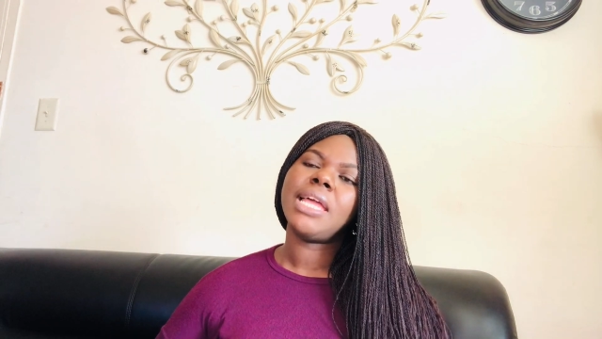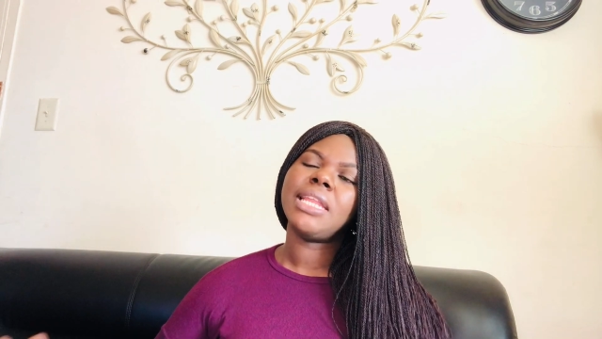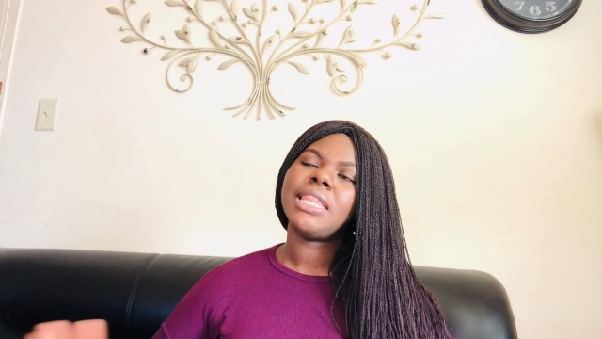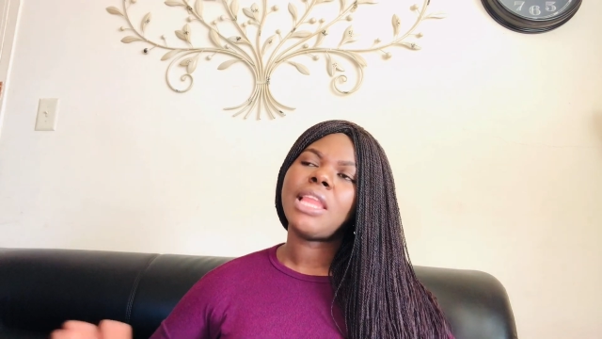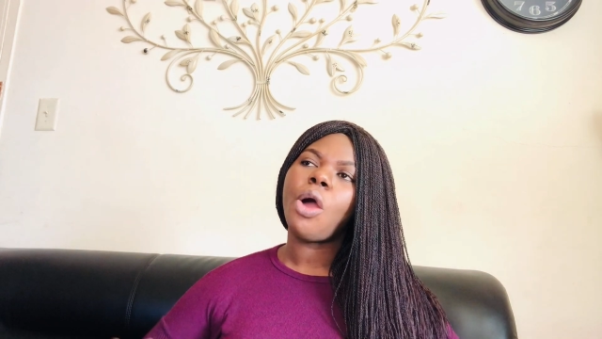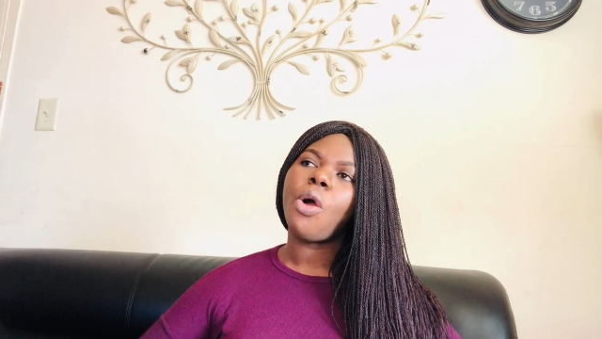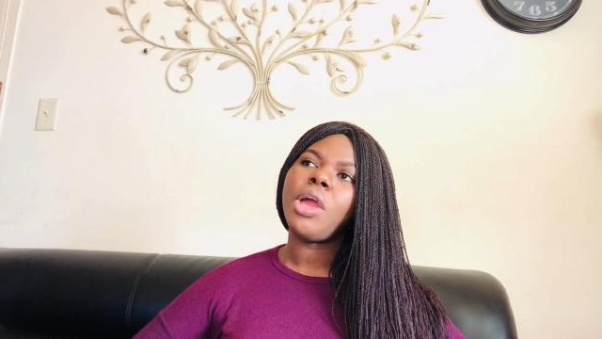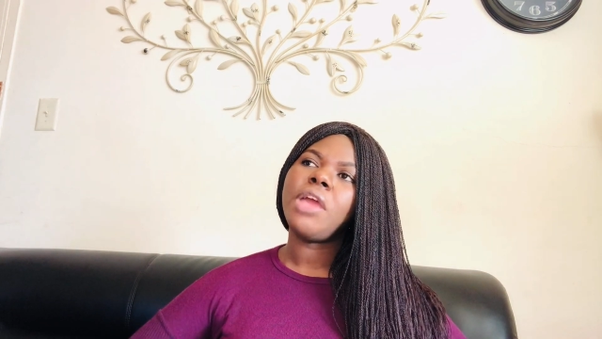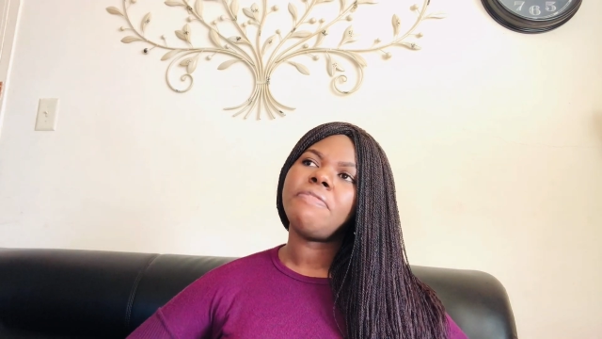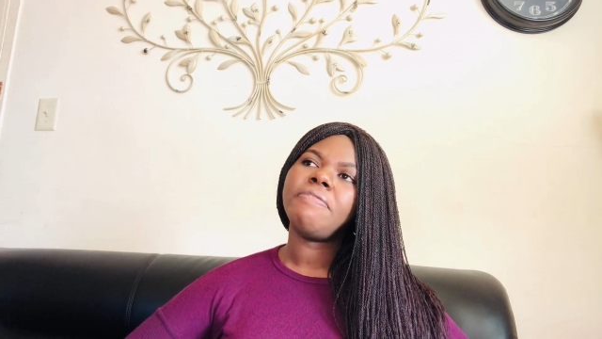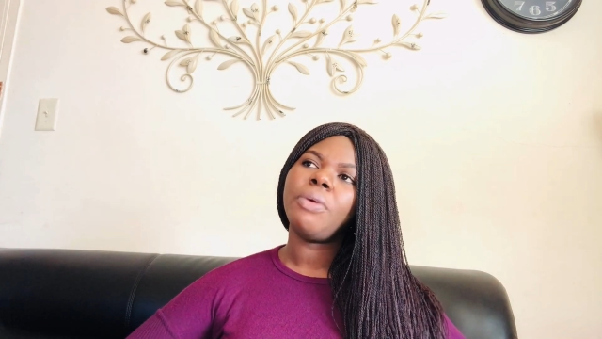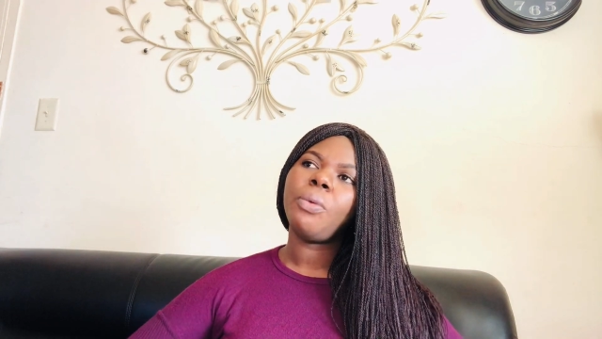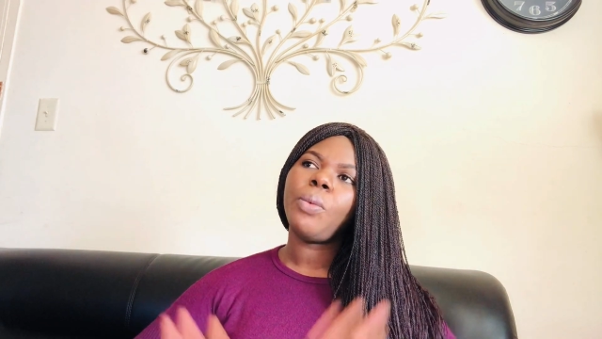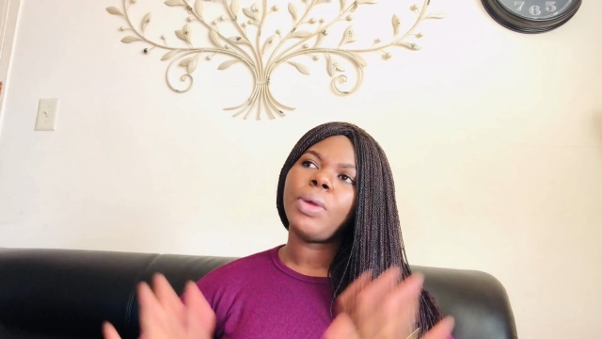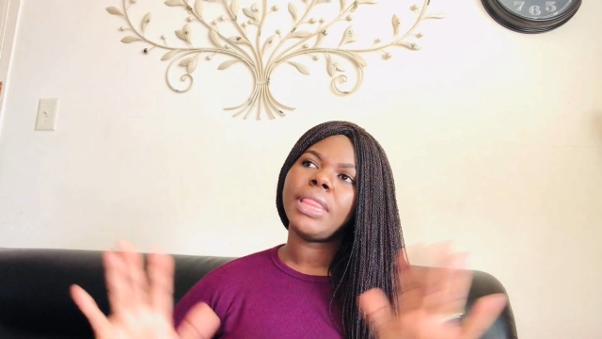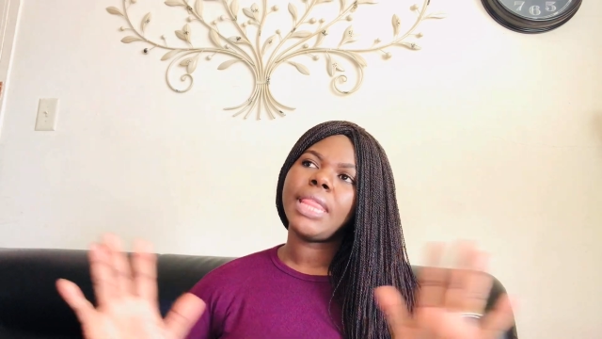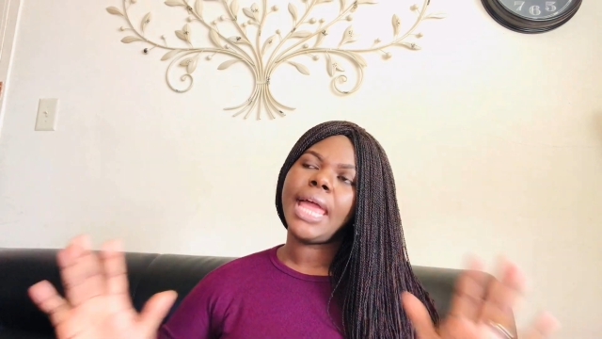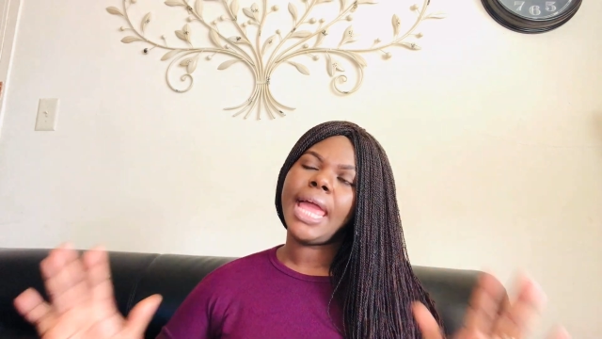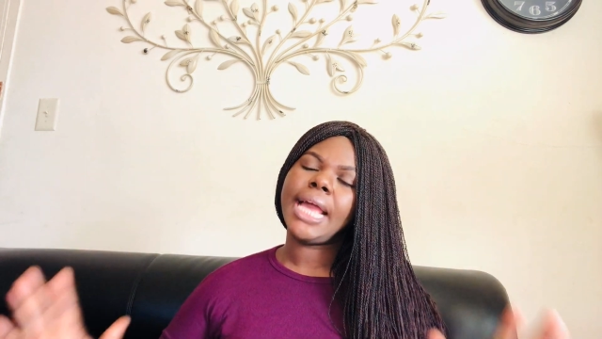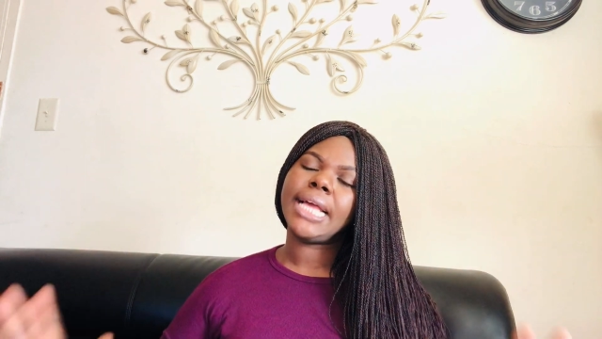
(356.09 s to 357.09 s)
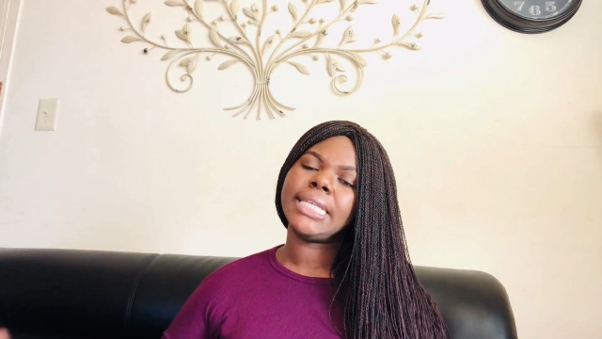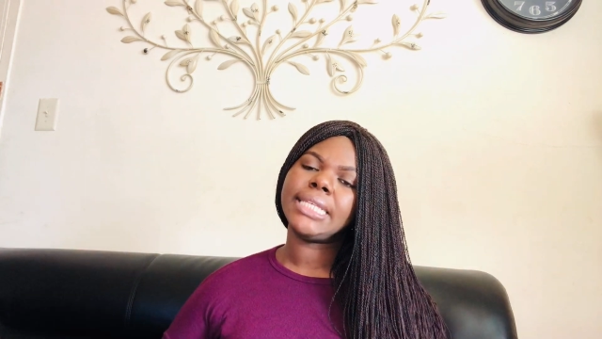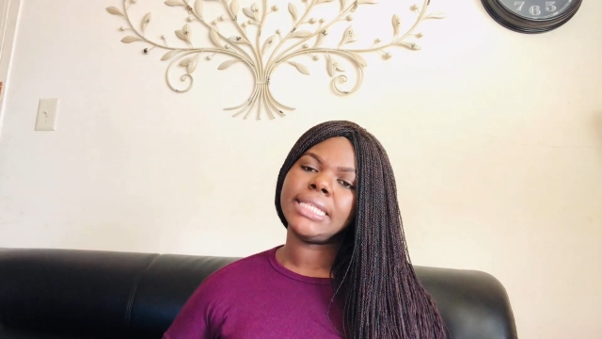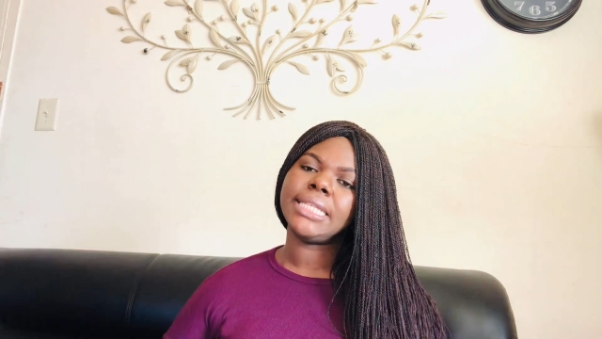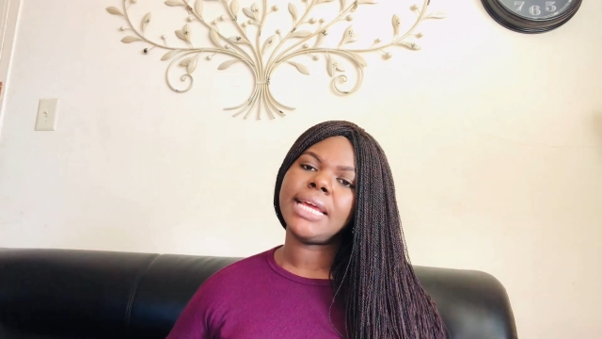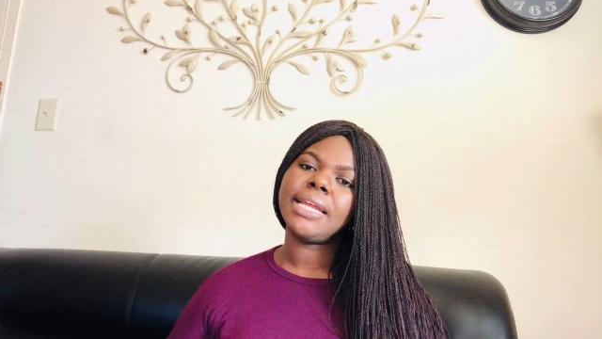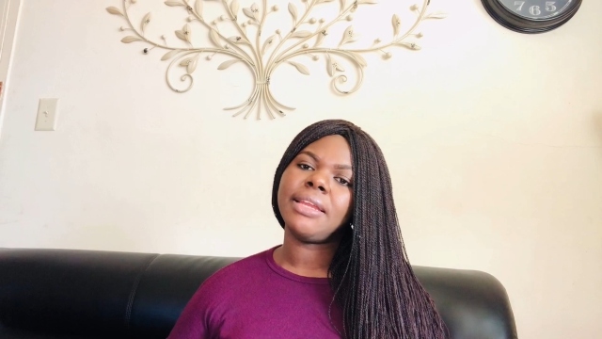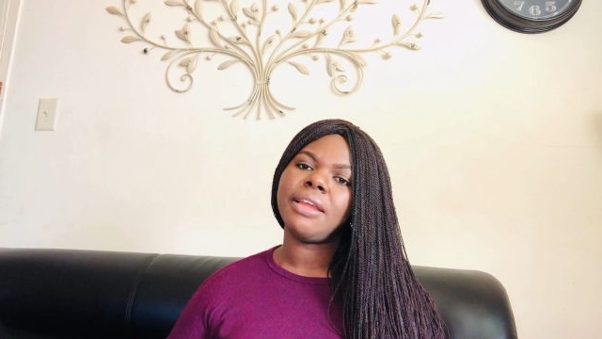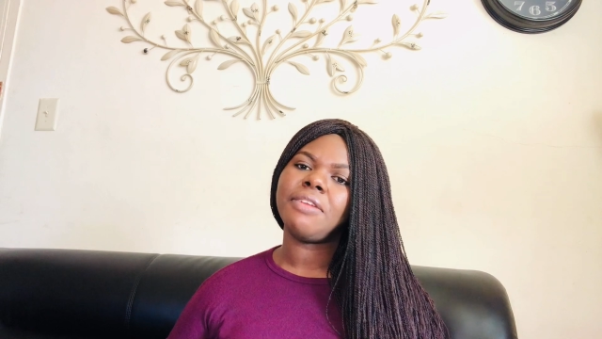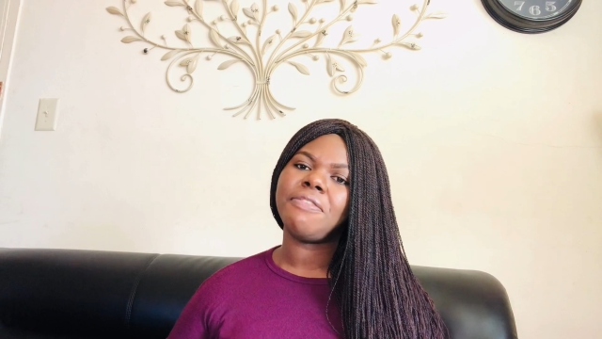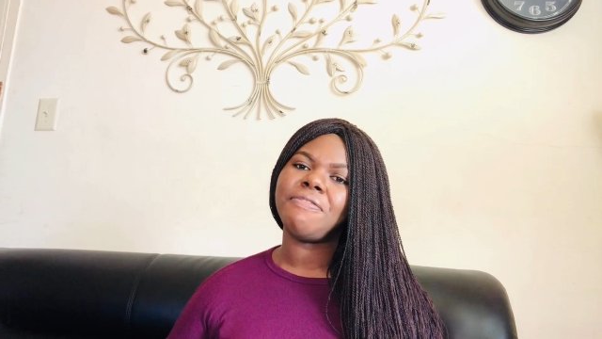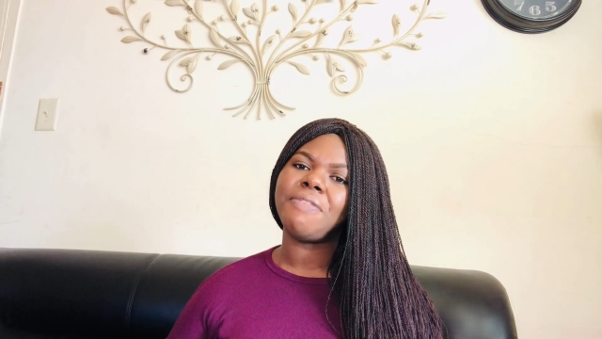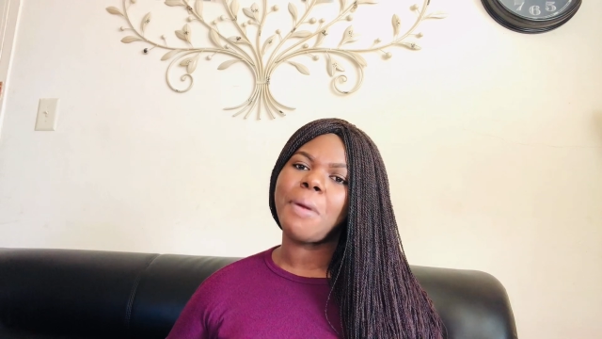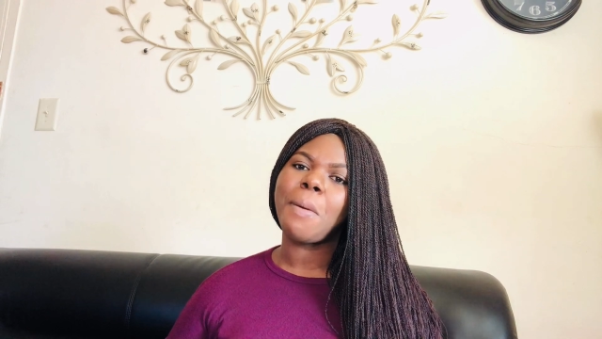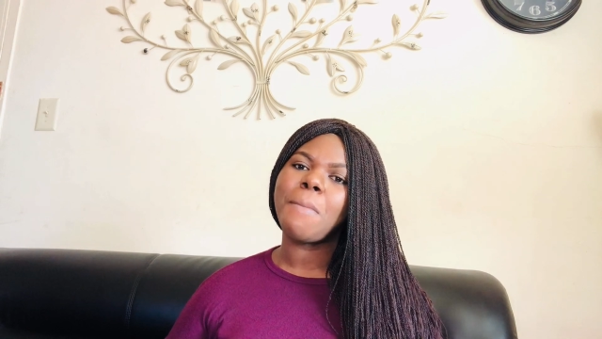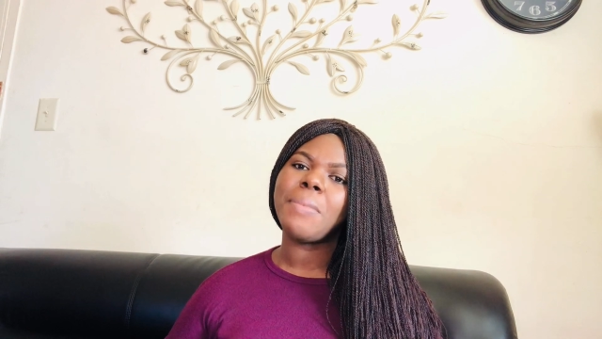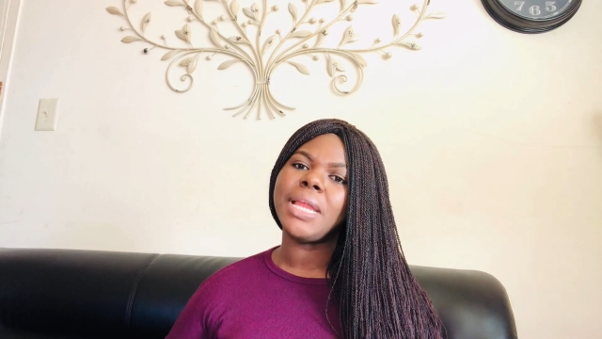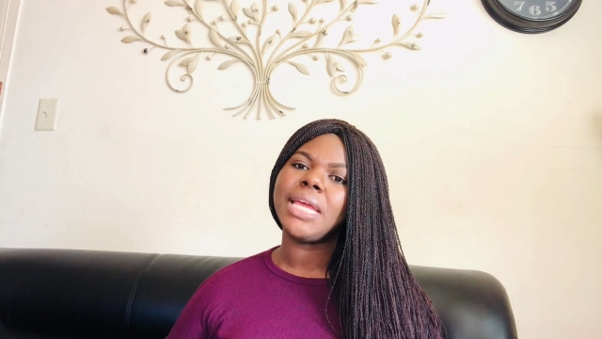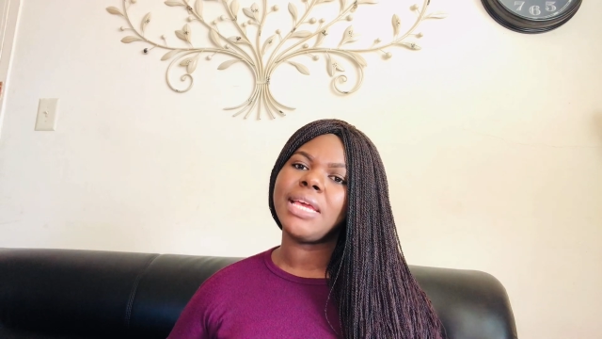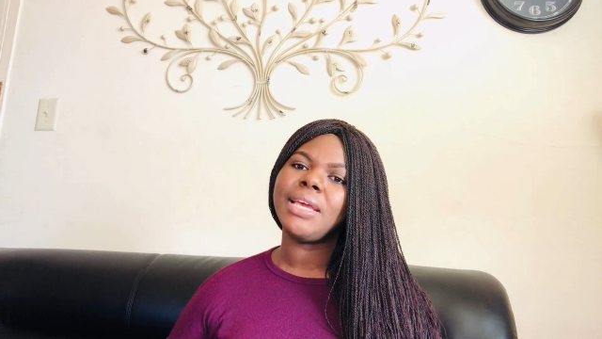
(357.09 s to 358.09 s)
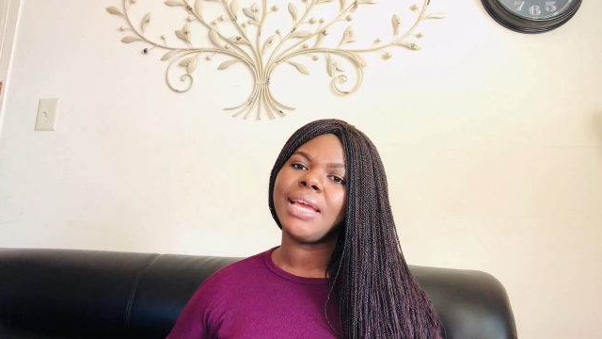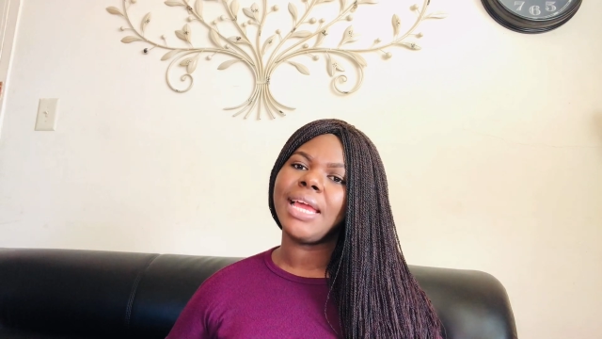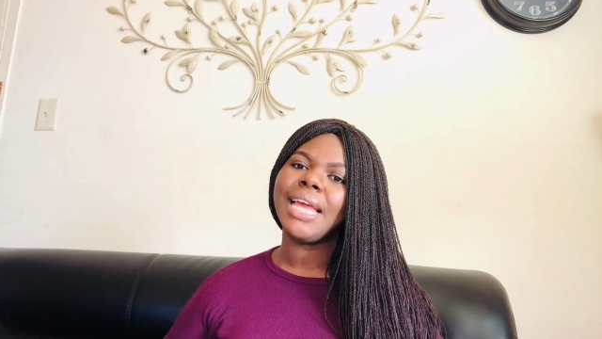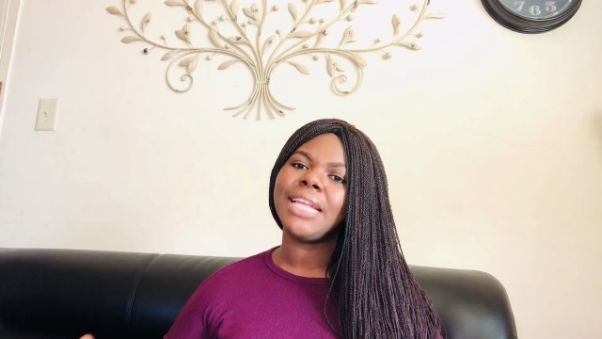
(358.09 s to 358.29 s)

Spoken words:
Now even with the extended family,